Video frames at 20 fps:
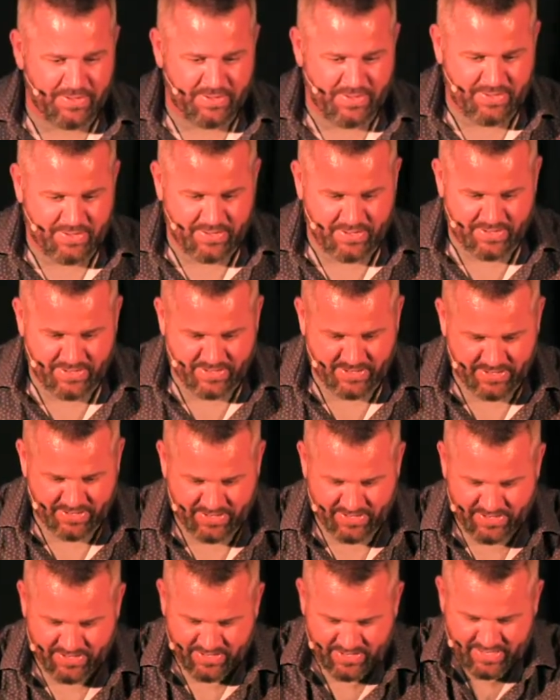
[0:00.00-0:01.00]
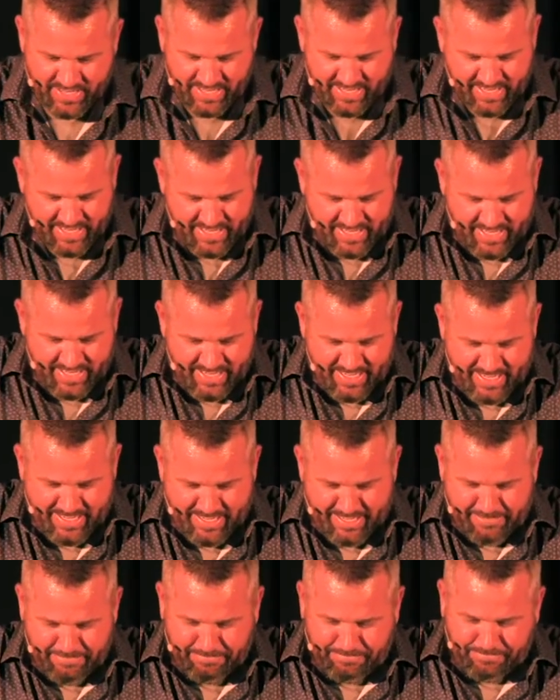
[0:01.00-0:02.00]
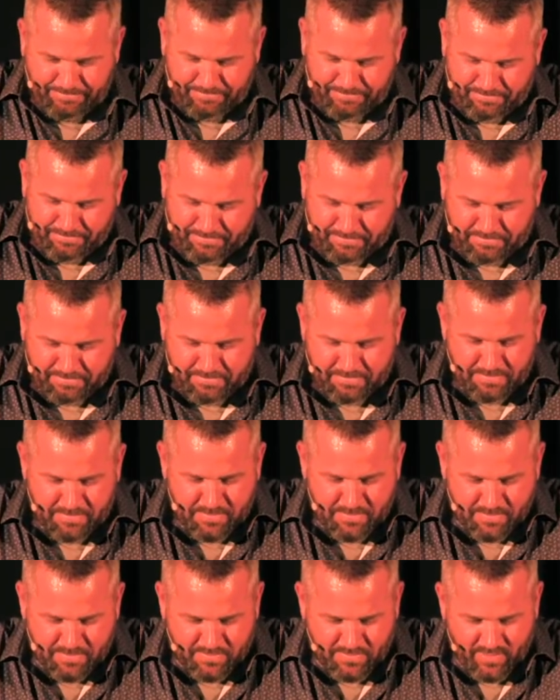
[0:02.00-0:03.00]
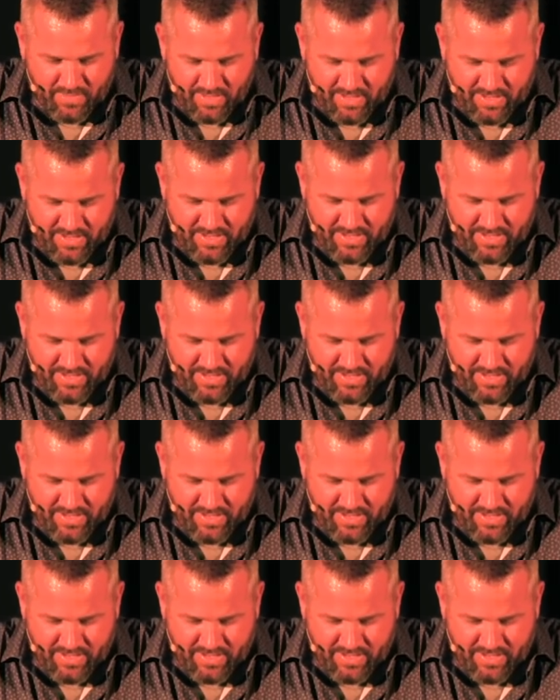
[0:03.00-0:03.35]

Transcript: [no speech]